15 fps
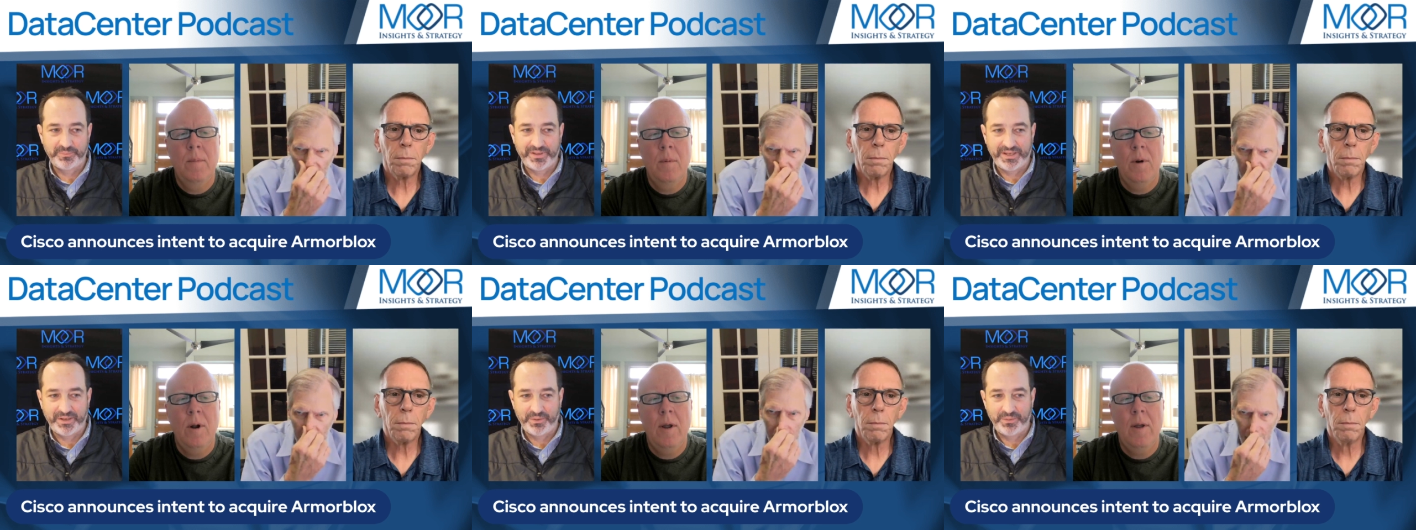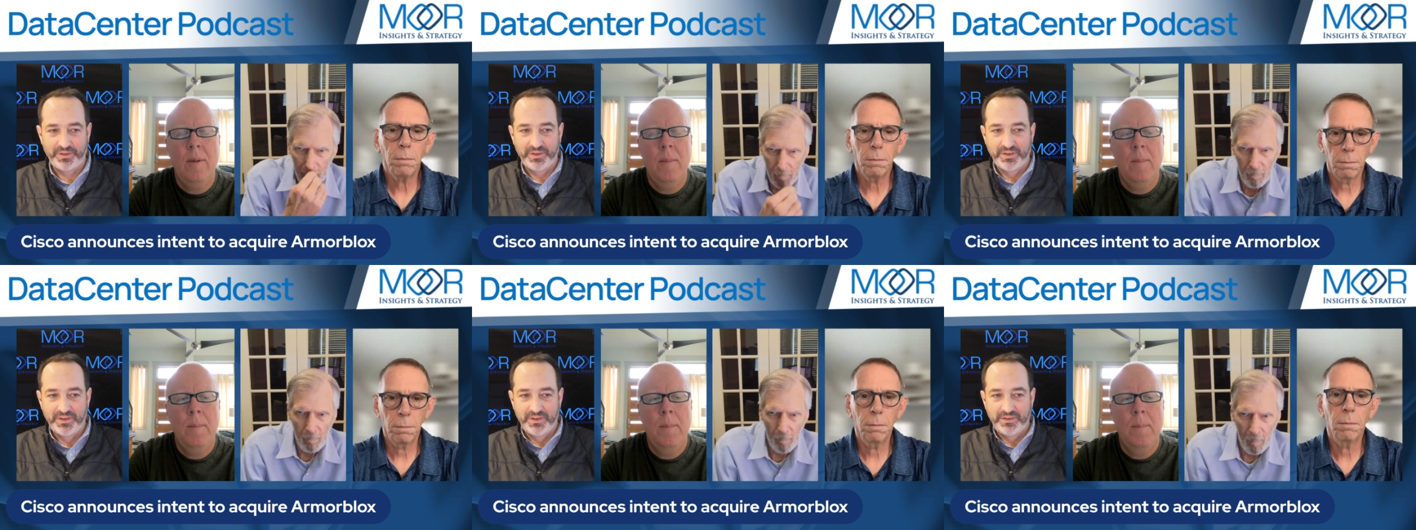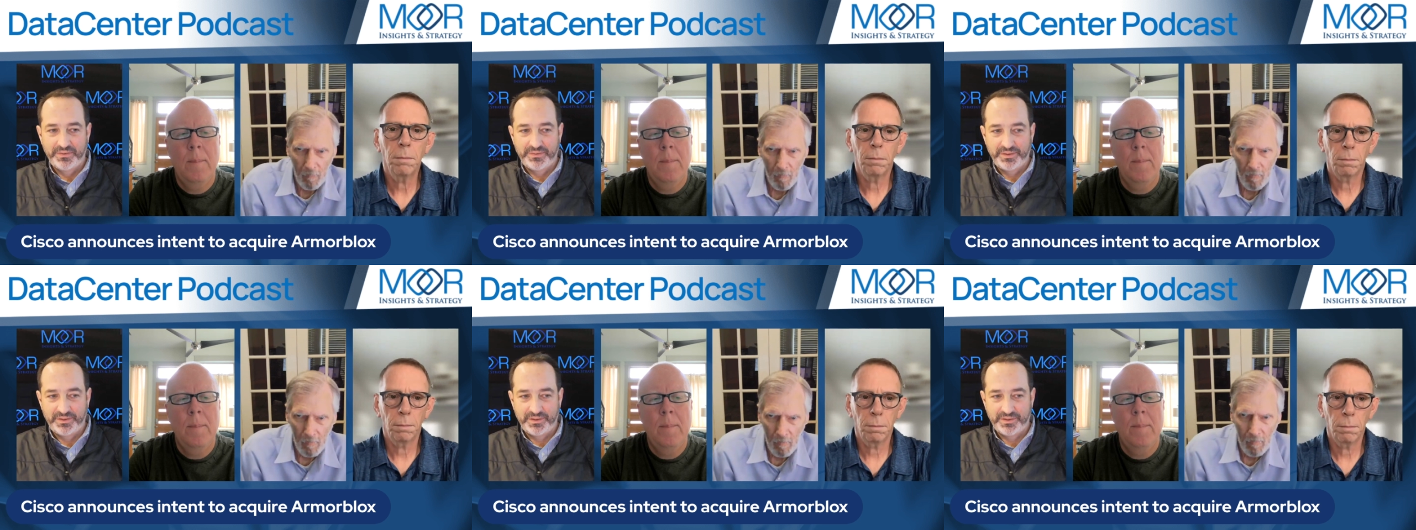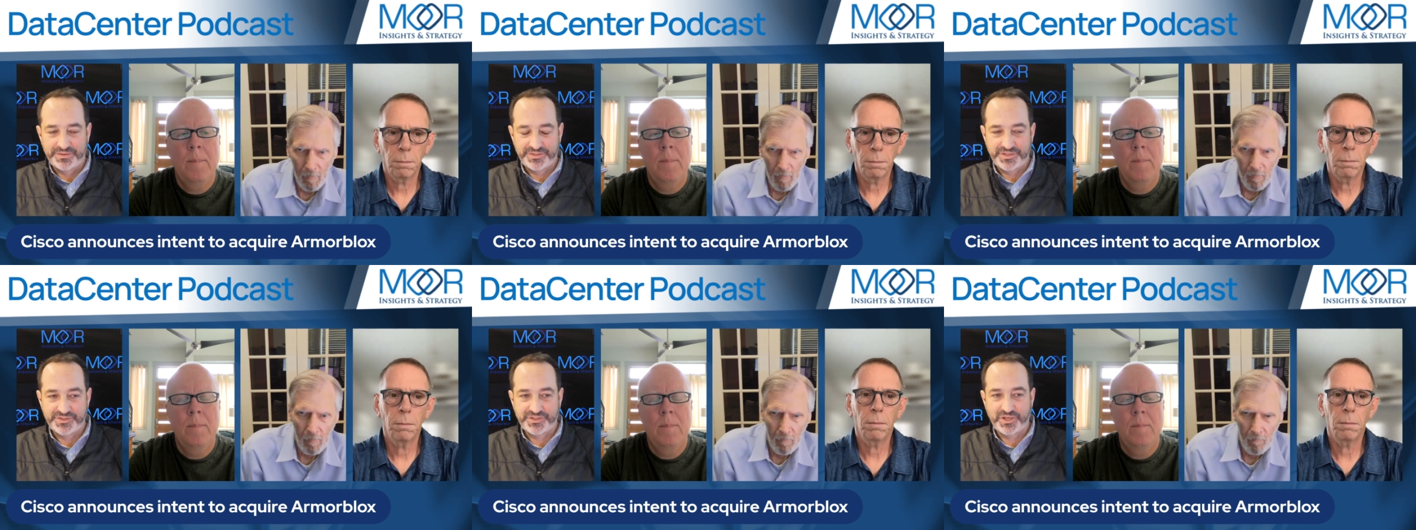Speaker 1: about right. the
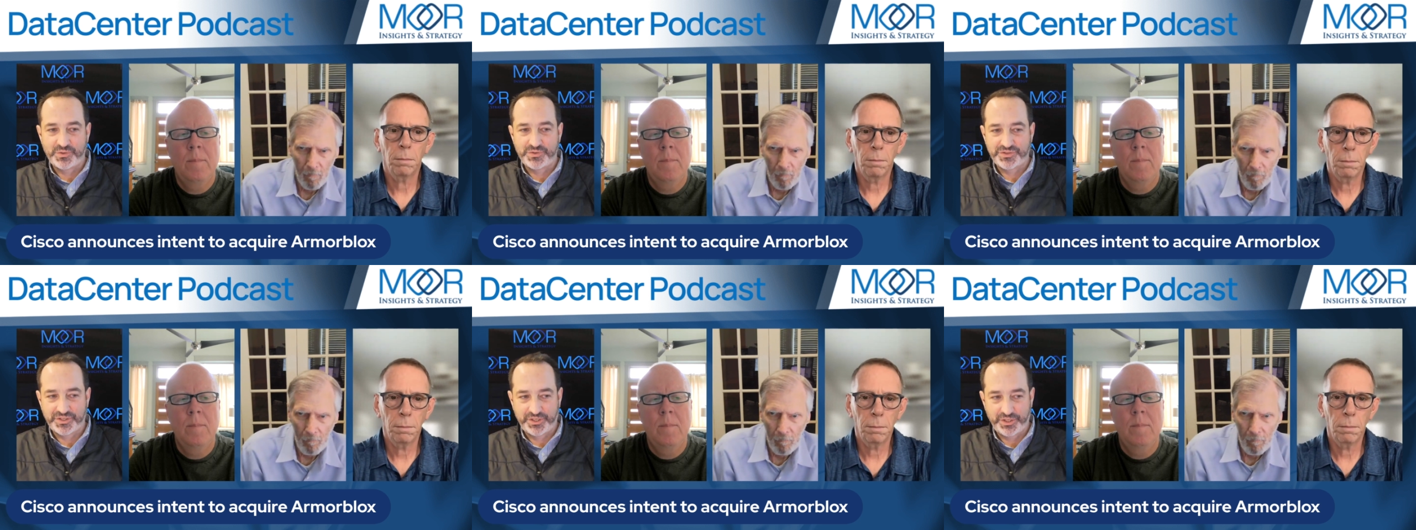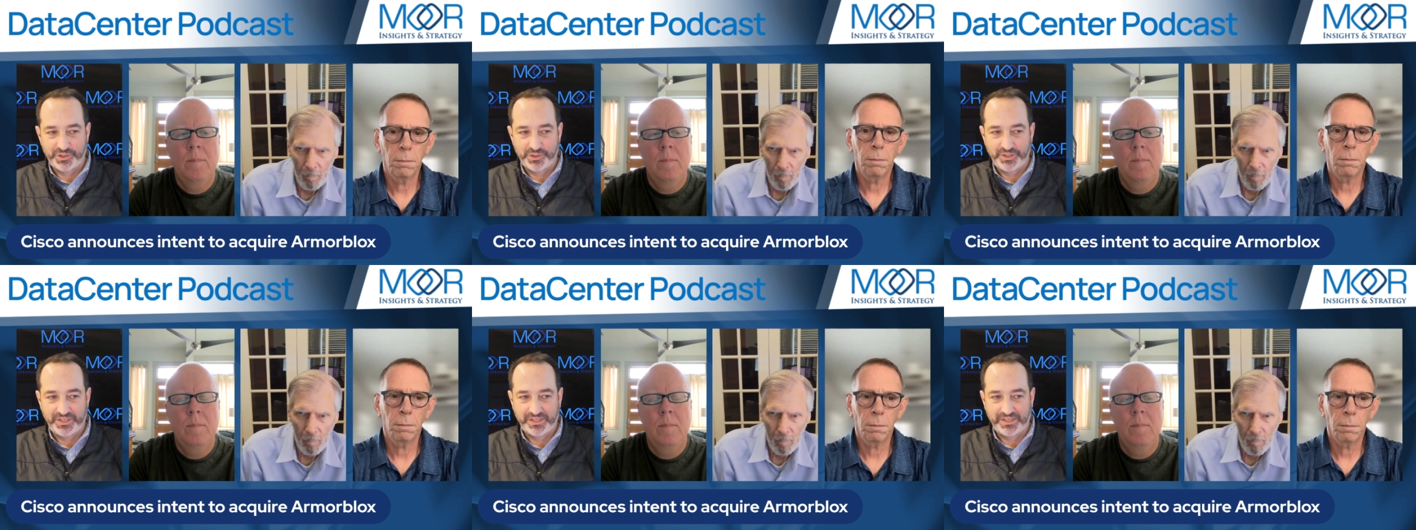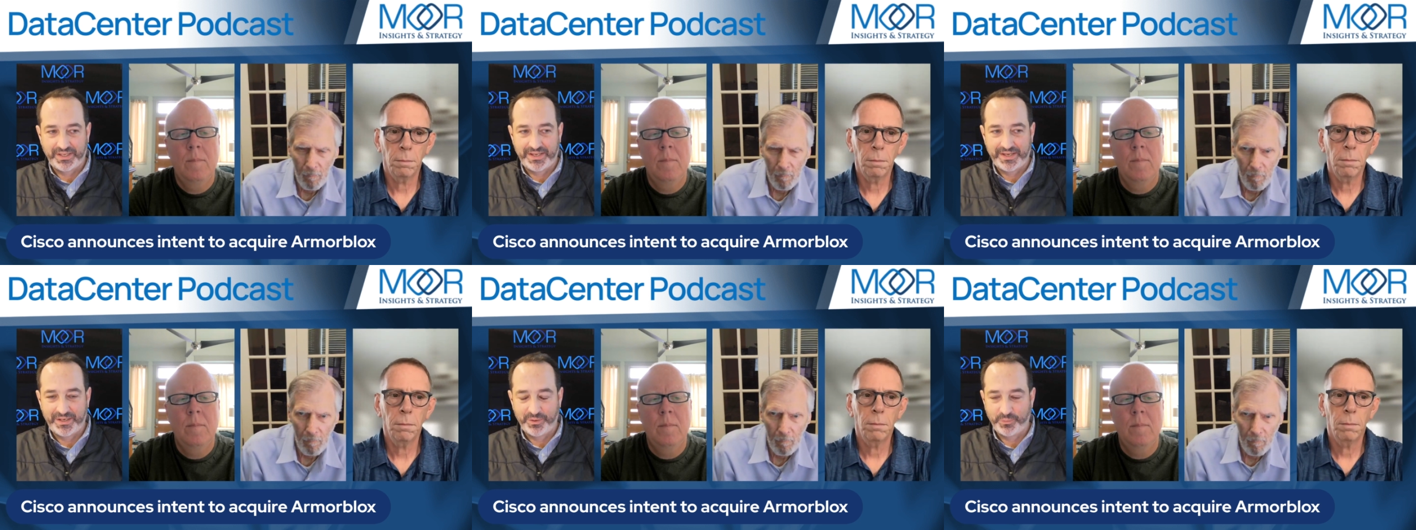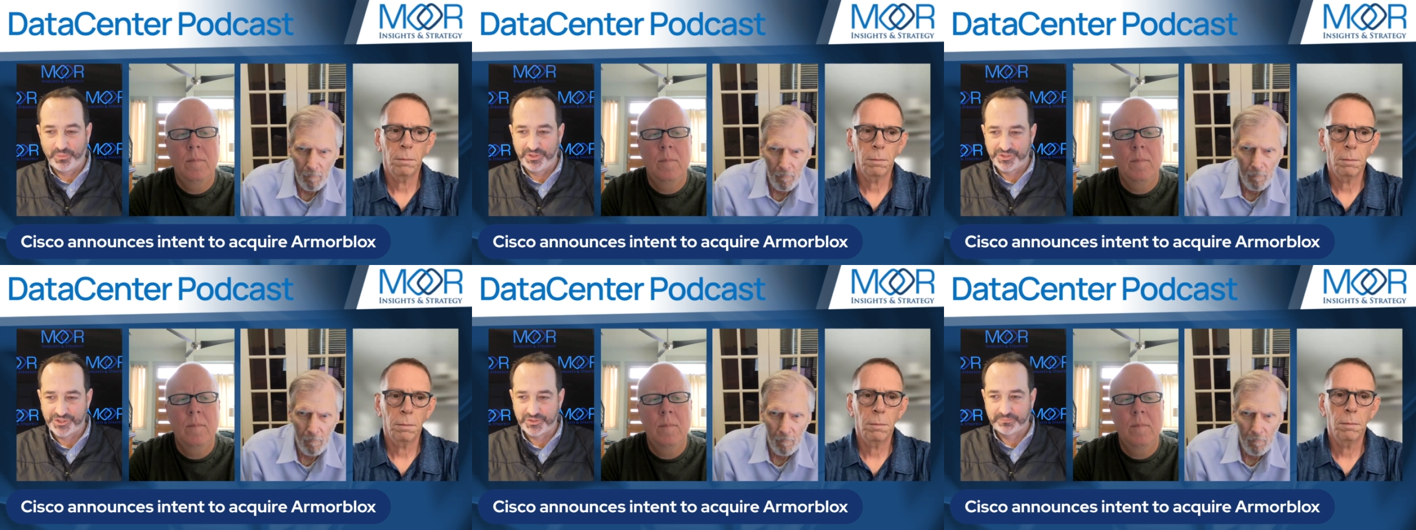Cisco Security Cloud,
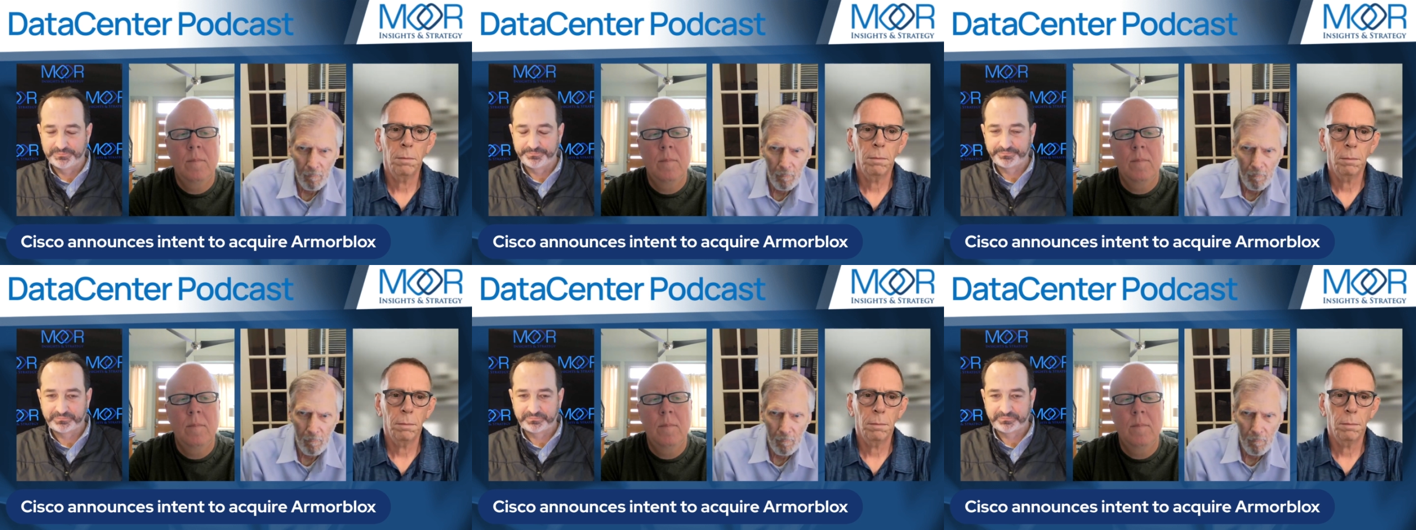which